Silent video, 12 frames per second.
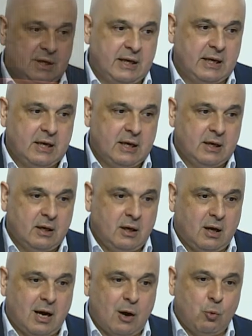the,
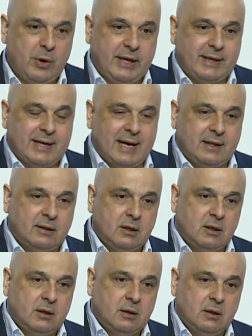how we can,
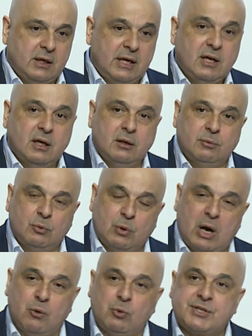it,
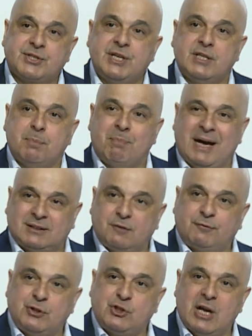how we see the
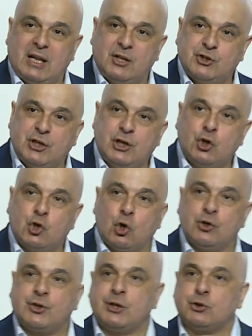pathophysiology in
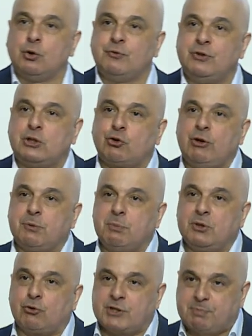context of the
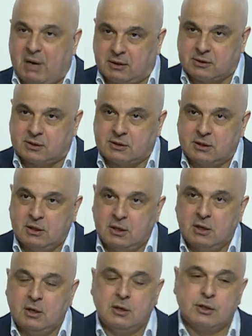treatment response.
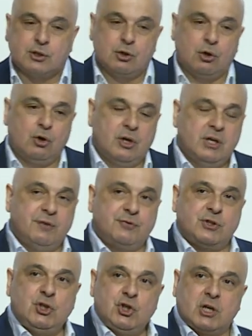So if
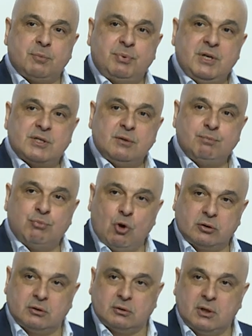CGRP is
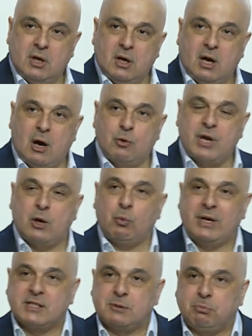important, how can we
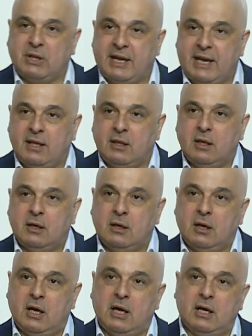explain,
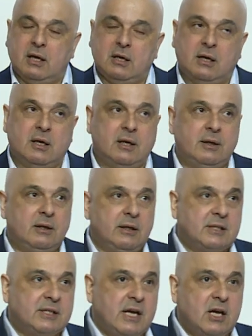uh, uh,
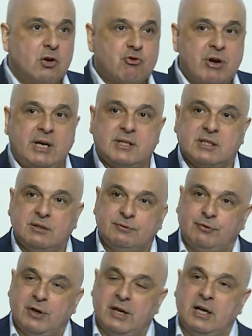let's say,
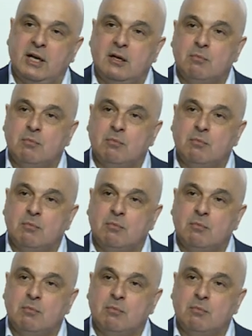relative uh,